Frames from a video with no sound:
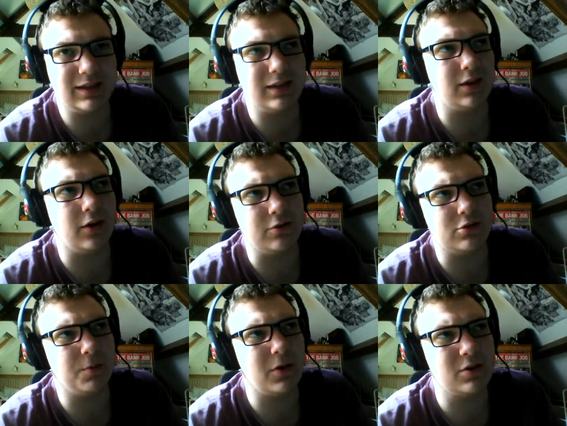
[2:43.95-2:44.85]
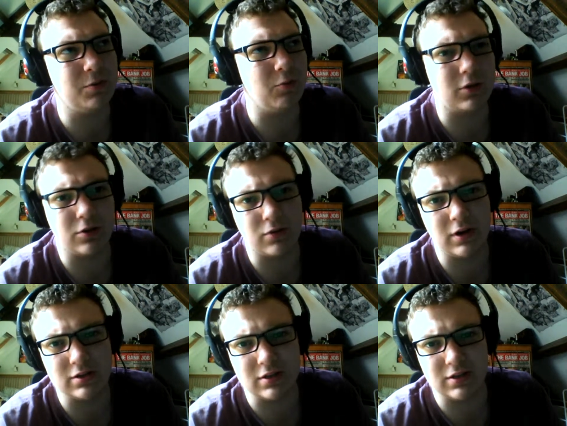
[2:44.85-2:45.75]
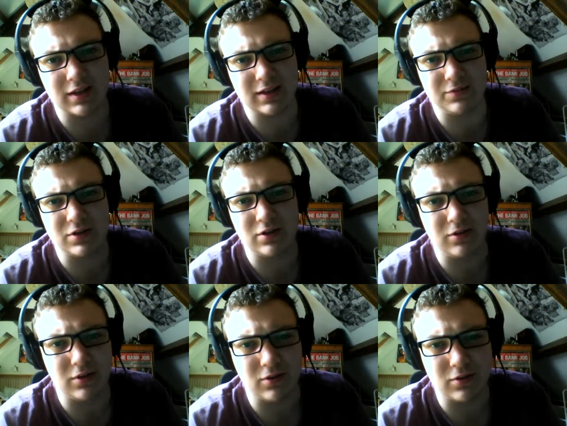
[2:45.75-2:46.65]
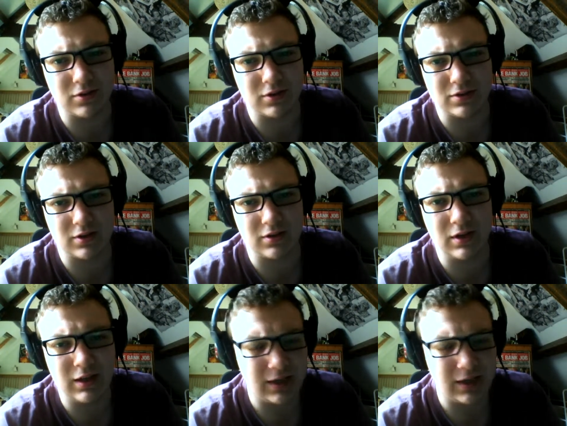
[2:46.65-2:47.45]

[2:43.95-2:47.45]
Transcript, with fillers: you know, he was supposed to be one of the greatest detectives in New York, so,